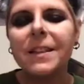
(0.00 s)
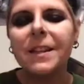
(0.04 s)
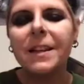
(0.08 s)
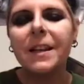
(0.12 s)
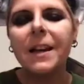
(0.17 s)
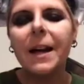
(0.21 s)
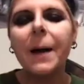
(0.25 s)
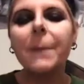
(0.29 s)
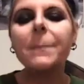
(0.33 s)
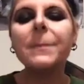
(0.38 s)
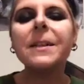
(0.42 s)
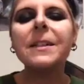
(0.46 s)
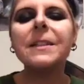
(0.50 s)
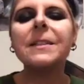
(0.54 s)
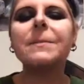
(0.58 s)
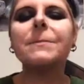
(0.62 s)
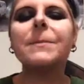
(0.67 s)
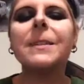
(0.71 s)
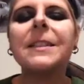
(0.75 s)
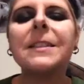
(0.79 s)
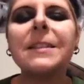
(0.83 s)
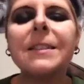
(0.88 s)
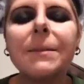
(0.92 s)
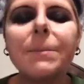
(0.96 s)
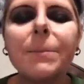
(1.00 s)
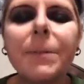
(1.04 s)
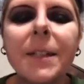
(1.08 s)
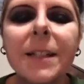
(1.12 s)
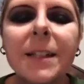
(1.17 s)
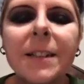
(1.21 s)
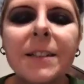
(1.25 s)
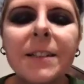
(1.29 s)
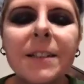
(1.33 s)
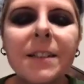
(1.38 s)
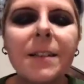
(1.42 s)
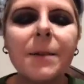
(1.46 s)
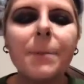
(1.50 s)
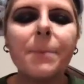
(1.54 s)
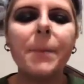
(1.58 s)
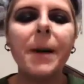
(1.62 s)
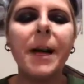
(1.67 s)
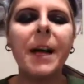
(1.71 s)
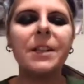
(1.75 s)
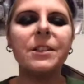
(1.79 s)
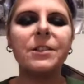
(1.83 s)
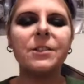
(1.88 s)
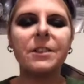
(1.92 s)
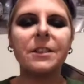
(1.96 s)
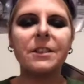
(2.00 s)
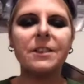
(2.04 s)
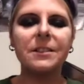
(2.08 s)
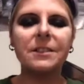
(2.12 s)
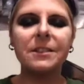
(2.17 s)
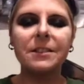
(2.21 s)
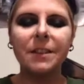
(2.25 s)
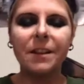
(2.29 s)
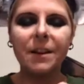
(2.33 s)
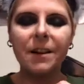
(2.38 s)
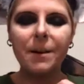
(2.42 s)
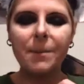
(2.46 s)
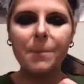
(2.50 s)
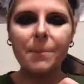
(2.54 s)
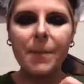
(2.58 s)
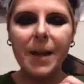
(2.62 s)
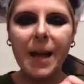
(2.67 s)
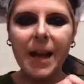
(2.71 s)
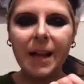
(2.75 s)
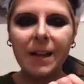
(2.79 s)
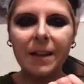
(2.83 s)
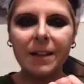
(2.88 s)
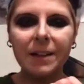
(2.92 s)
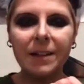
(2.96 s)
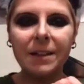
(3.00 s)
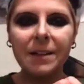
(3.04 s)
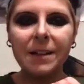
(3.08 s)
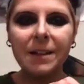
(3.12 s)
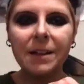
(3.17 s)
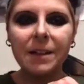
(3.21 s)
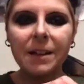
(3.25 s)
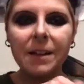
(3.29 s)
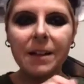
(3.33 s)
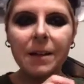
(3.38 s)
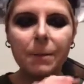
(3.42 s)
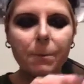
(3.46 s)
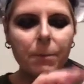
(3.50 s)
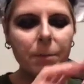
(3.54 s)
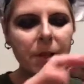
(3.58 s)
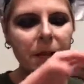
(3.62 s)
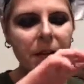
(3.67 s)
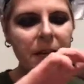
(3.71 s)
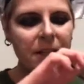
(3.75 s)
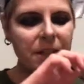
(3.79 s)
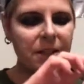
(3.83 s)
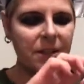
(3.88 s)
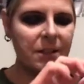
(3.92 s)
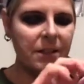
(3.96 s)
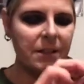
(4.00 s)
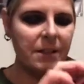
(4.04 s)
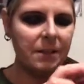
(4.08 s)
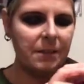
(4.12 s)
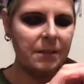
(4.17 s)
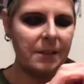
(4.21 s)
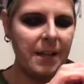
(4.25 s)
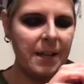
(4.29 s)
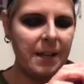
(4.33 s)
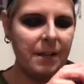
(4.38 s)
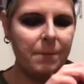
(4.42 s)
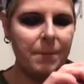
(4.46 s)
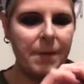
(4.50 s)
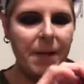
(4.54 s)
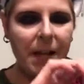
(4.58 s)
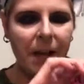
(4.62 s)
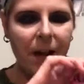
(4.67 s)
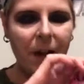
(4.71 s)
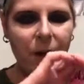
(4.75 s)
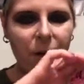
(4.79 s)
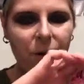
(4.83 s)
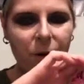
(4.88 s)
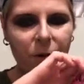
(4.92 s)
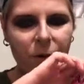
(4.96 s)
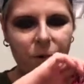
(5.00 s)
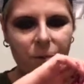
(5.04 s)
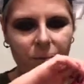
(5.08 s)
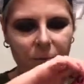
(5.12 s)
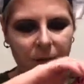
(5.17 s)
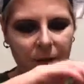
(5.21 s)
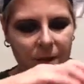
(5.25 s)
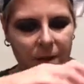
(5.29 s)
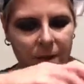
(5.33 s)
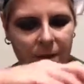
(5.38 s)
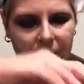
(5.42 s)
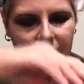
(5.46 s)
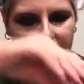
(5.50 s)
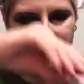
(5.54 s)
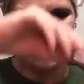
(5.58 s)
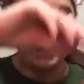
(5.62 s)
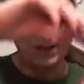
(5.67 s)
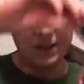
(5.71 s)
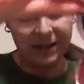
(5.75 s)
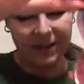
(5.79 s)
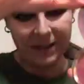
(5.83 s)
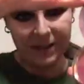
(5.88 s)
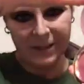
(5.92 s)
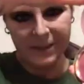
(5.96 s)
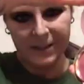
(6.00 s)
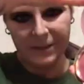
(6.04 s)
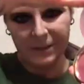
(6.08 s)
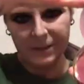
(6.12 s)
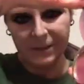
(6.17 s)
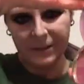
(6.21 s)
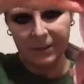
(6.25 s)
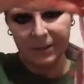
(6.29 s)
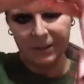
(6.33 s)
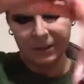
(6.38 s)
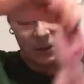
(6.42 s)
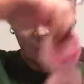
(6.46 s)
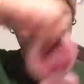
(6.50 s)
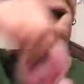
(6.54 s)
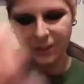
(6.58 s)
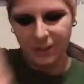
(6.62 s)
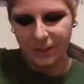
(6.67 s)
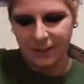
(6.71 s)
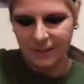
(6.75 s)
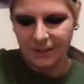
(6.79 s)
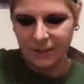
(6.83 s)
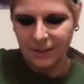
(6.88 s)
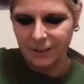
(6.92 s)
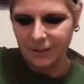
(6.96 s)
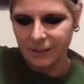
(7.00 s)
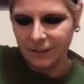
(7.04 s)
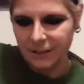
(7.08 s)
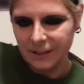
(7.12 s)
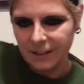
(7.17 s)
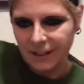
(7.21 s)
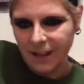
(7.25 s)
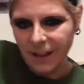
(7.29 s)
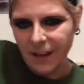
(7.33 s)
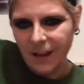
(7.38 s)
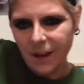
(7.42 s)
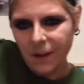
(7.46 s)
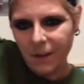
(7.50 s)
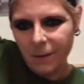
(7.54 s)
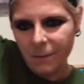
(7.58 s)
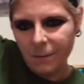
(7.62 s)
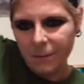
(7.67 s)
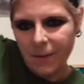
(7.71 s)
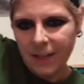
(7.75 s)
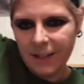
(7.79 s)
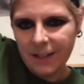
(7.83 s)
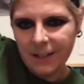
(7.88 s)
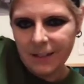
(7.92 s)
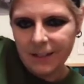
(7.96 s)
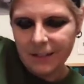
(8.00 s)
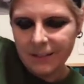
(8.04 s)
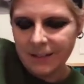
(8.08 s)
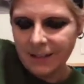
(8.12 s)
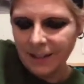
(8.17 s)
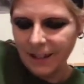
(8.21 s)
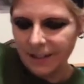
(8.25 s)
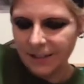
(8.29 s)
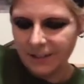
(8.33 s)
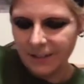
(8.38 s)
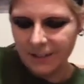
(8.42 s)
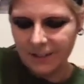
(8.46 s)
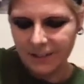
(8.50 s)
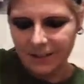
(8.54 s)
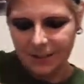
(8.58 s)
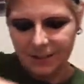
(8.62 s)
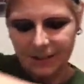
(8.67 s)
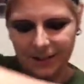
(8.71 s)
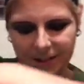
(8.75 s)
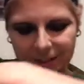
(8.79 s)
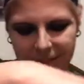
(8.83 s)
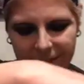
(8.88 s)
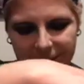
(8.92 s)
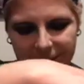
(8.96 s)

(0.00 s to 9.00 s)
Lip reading: I'm gonna be dipping into the Patrick Starrr MAC blush, Take Me Home. Still trying to use it up, make a dent in it.